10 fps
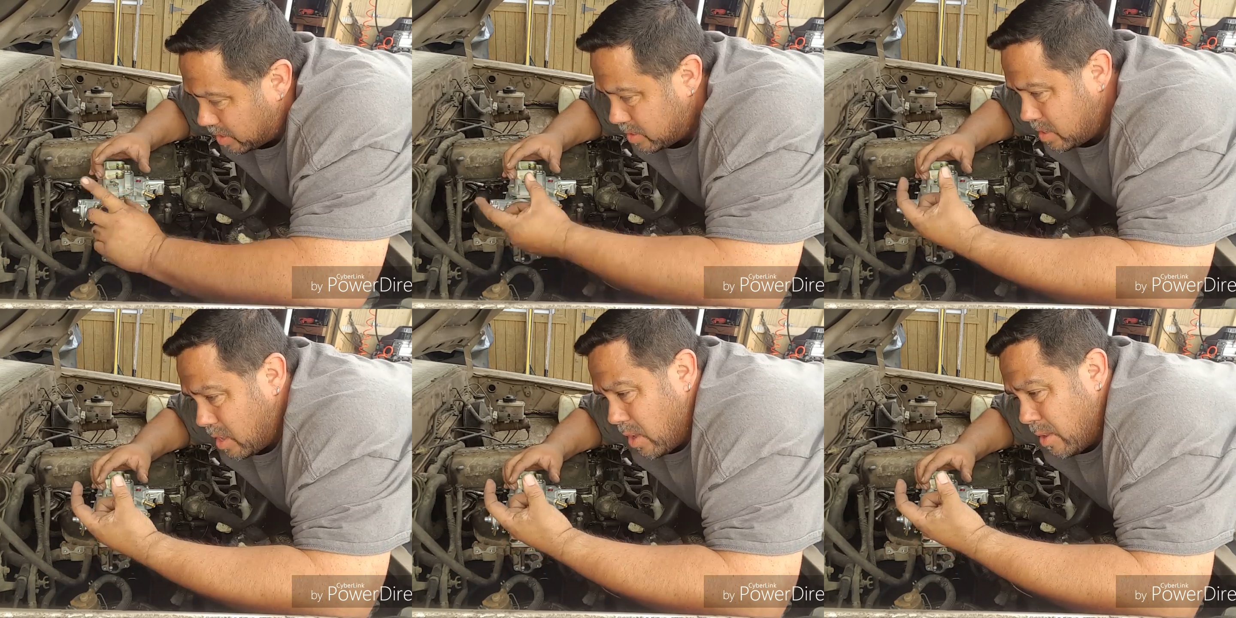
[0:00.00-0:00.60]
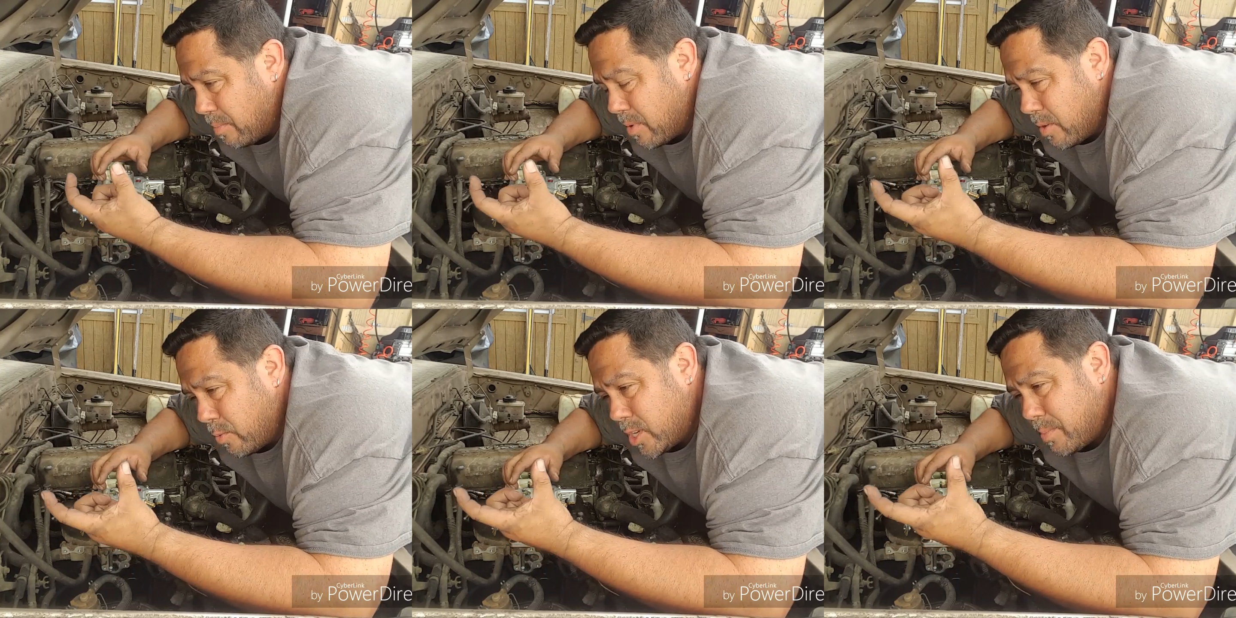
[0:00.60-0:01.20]
And
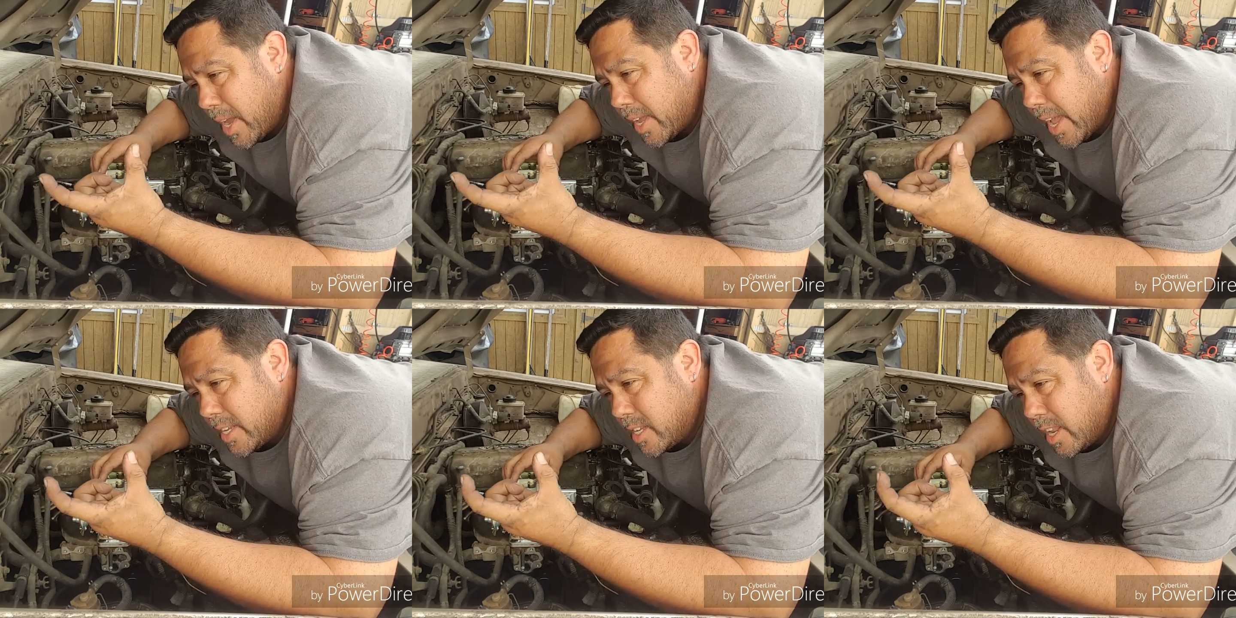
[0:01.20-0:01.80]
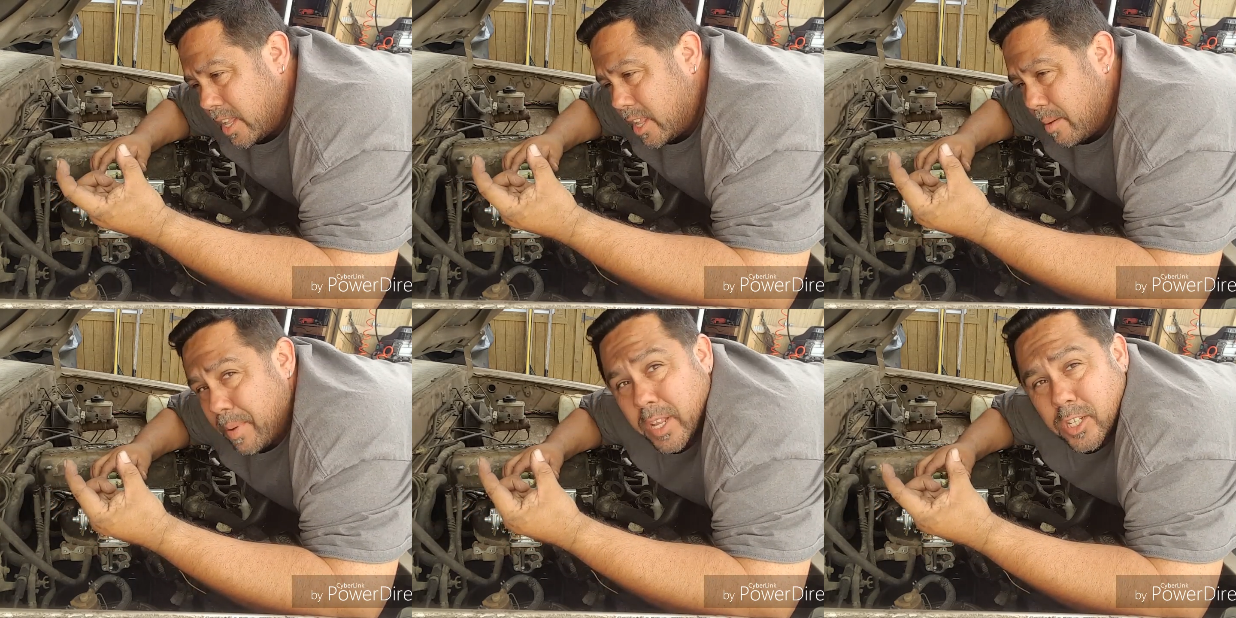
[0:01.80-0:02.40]
in which my case, it ended
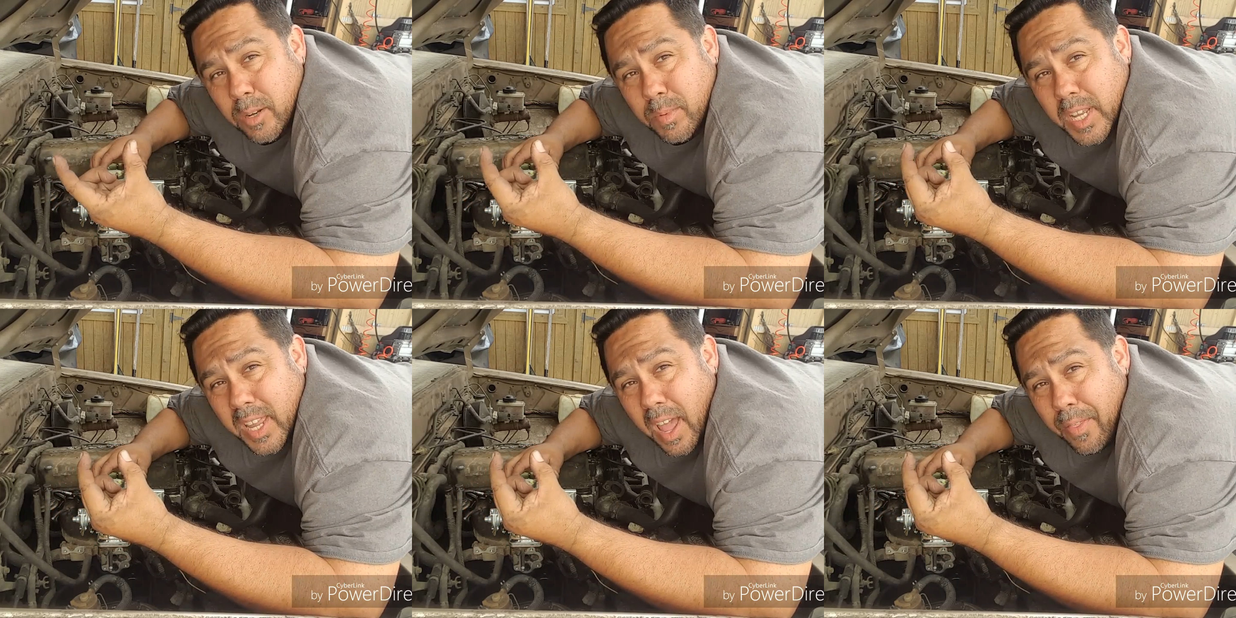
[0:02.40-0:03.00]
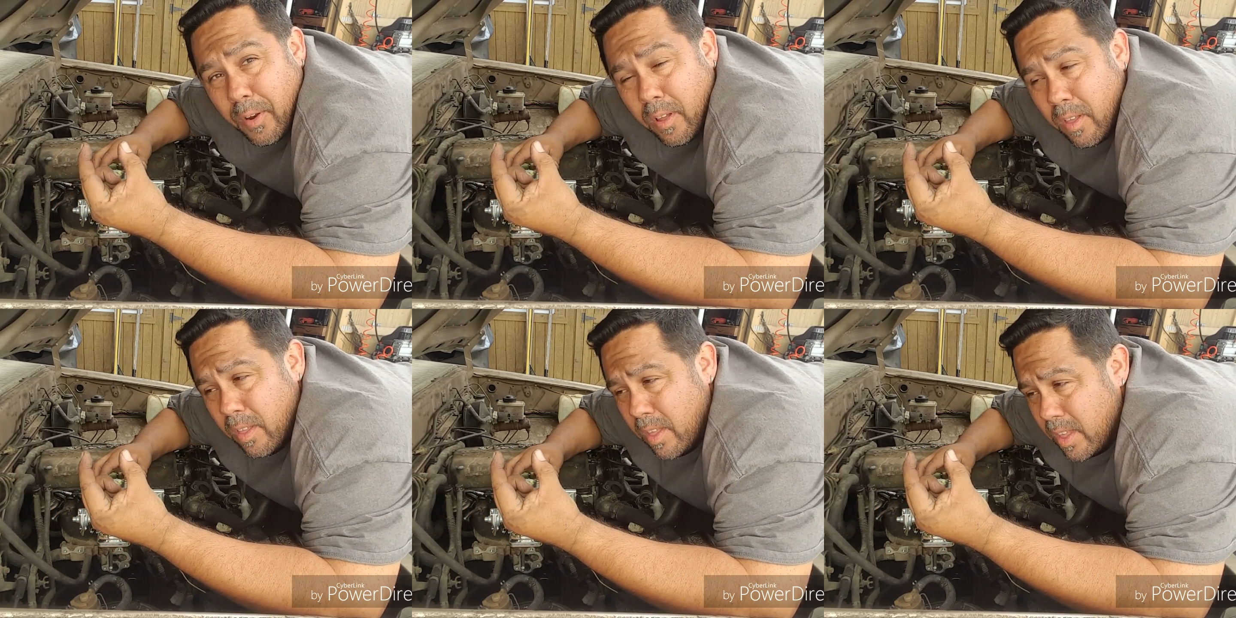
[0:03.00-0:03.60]
up pinching them together
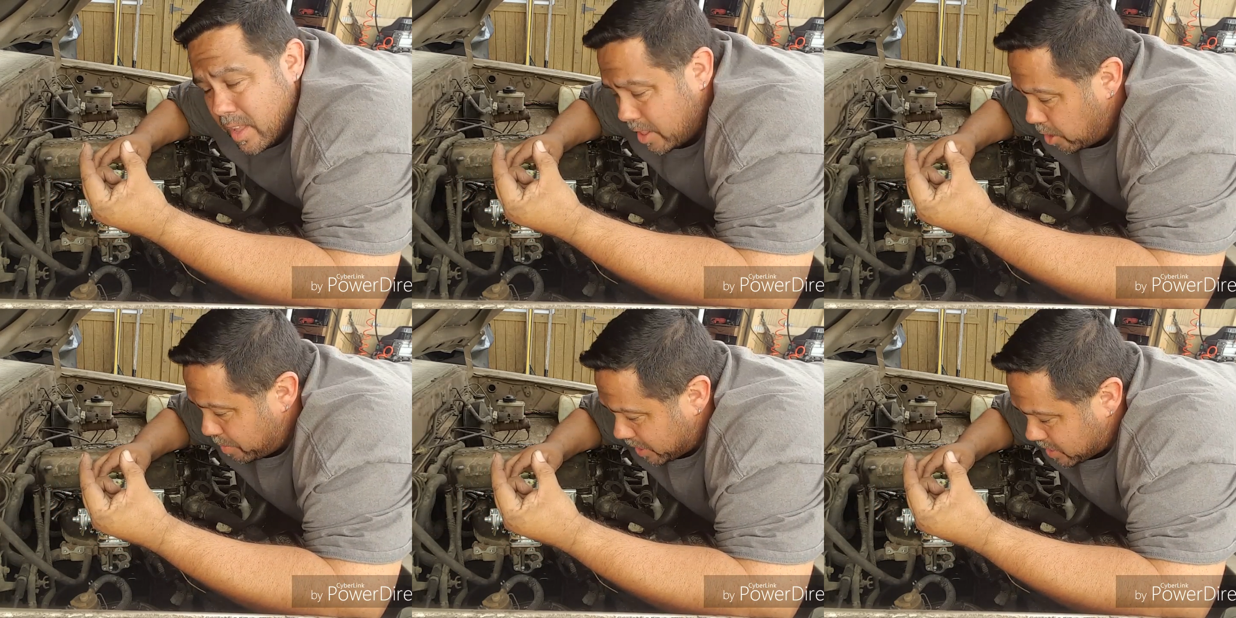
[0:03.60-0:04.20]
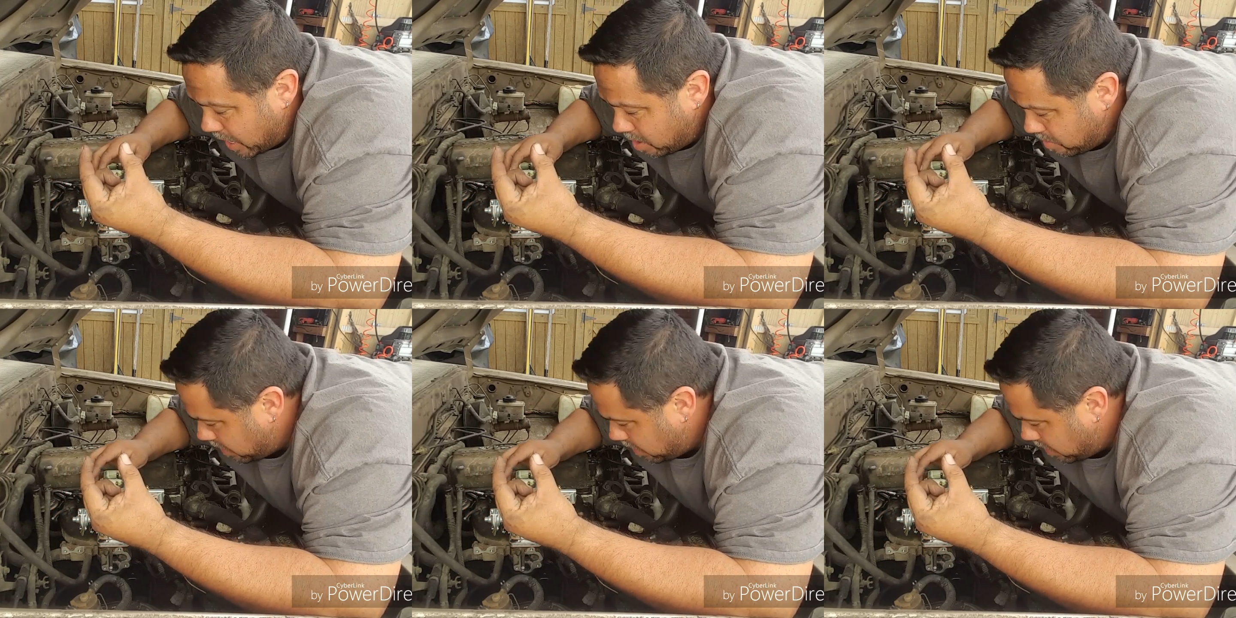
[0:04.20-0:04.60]
a little bit tighter